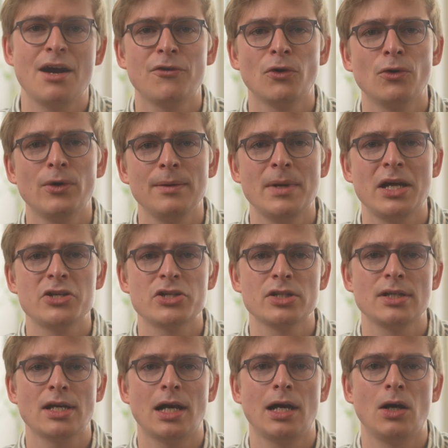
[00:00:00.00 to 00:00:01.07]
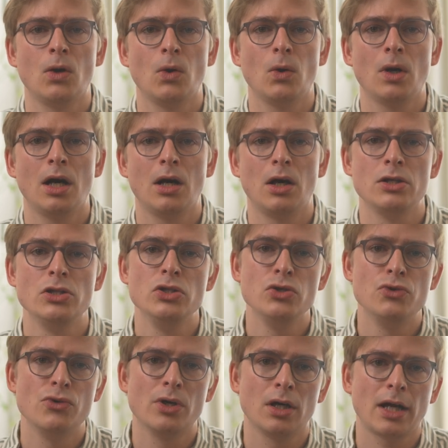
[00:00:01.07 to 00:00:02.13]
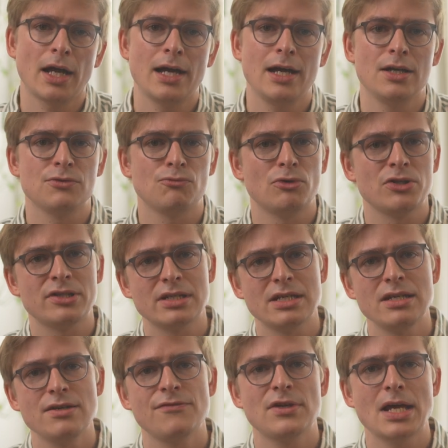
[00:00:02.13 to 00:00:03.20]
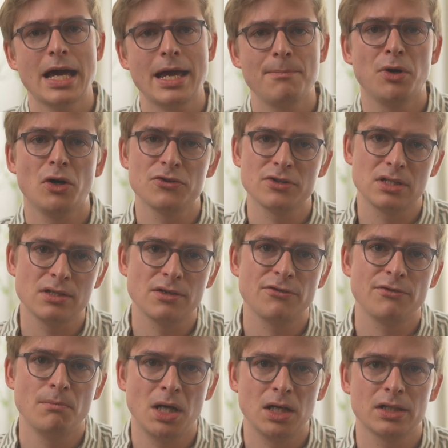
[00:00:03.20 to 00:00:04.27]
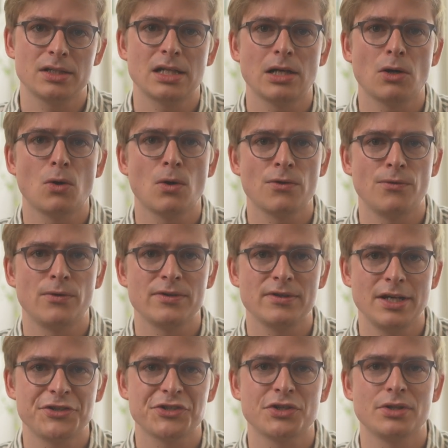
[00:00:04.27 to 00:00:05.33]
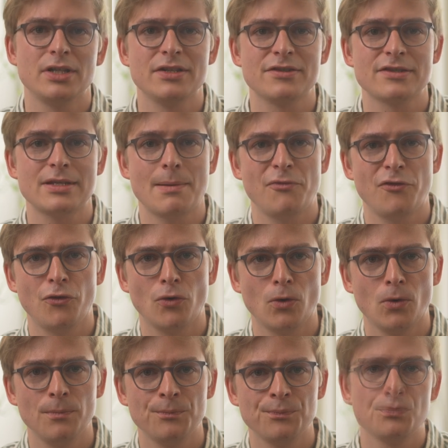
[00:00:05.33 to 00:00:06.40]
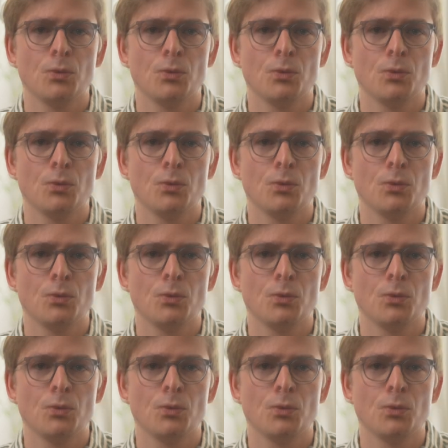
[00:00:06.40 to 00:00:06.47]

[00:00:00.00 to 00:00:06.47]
I've already mentioned how our new drug has received a positive marketing authorization in step 4.